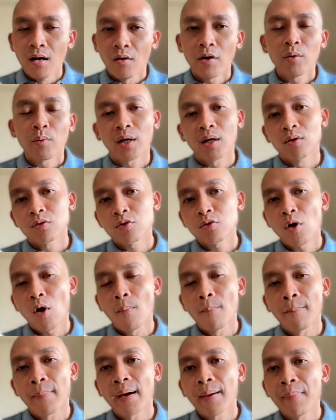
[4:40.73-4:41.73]
All right, we can also
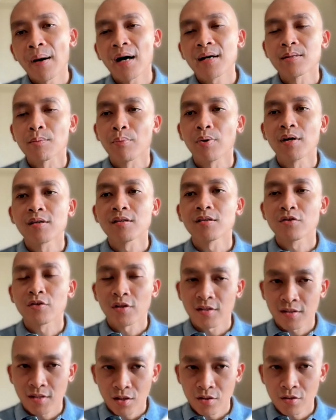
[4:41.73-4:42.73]
compare past and present
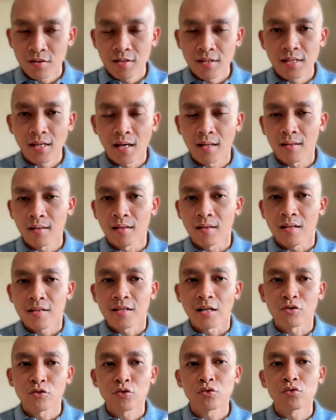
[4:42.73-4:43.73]
transactions, and
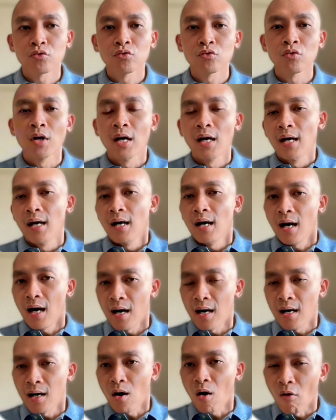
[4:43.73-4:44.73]
these are through
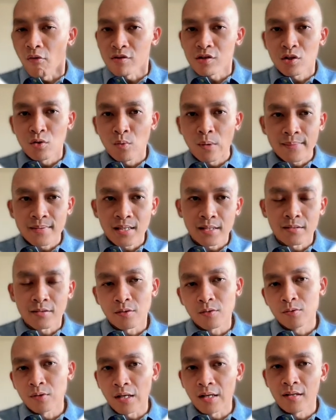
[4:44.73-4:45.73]
official websites,
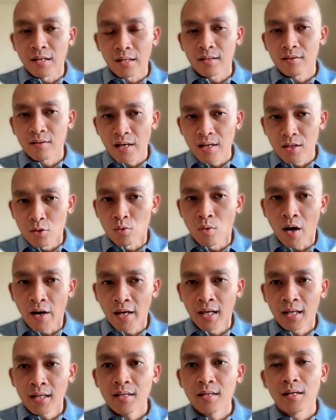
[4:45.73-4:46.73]
so like
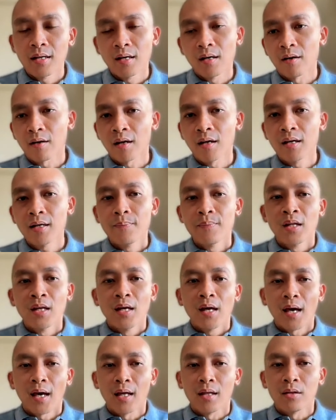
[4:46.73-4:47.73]
URA, okay?
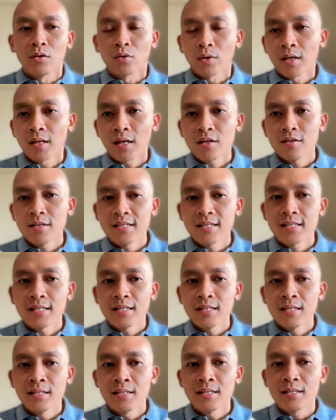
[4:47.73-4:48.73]
And you can actually
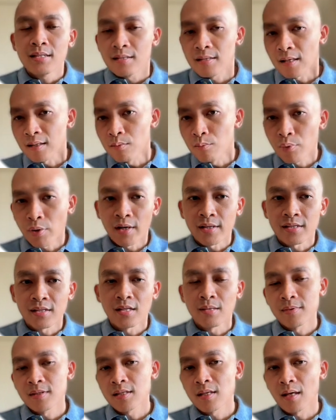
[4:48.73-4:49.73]
see certain price
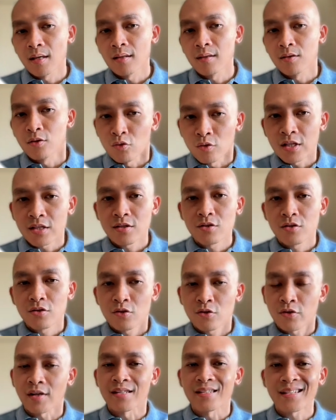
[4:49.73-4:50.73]
dips and units
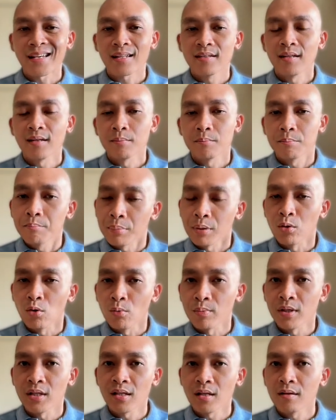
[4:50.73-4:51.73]
transacting
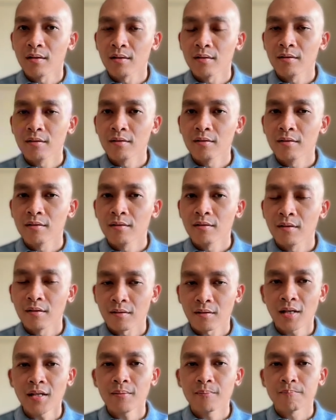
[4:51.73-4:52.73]
below median,
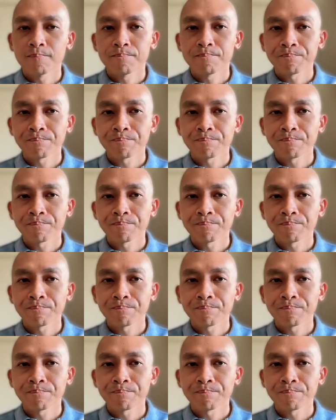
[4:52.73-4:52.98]
okay?